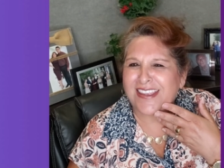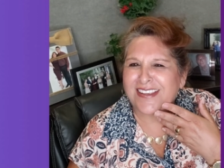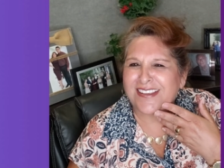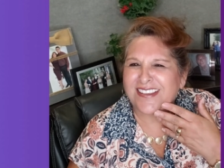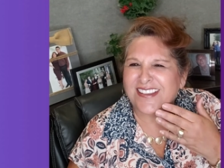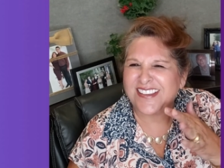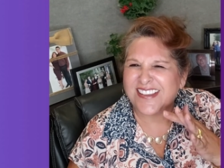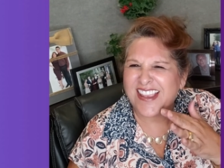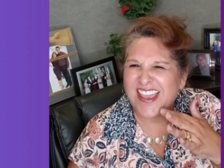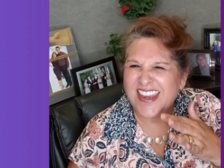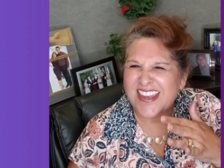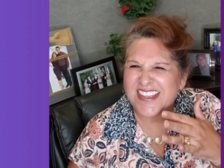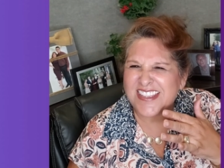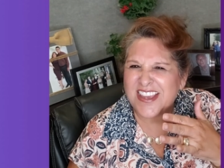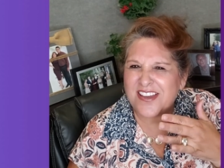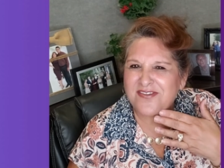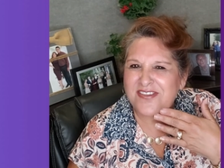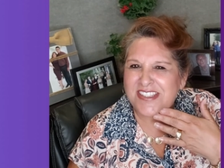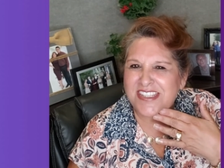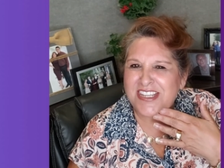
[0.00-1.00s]
and kind of
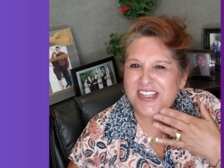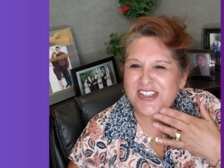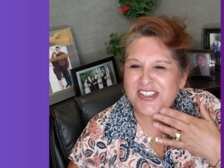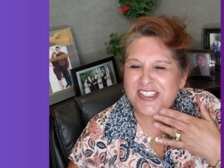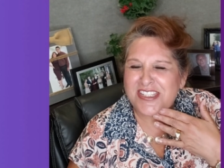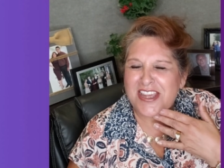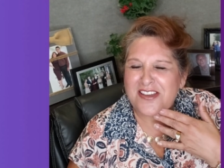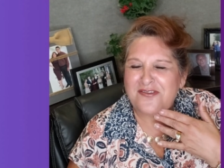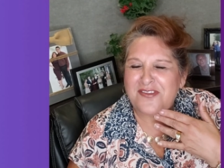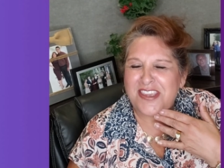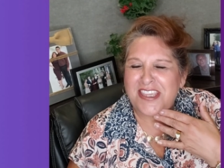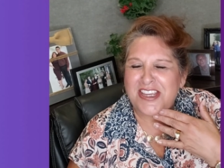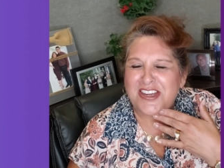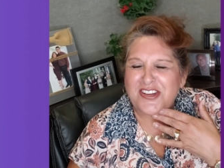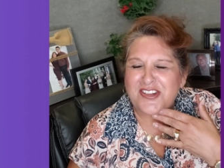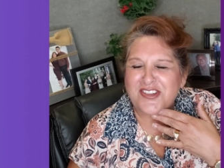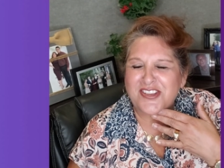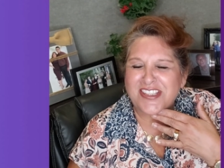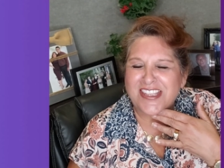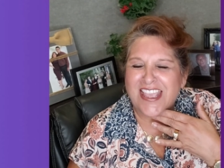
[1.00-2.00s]
tough, te- tough
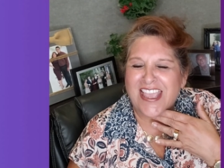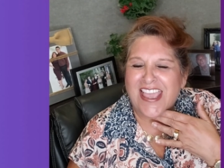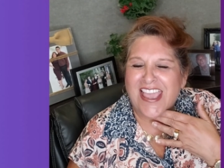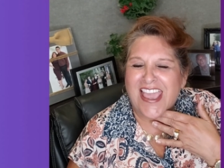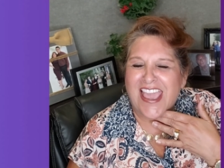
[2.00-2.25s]
years.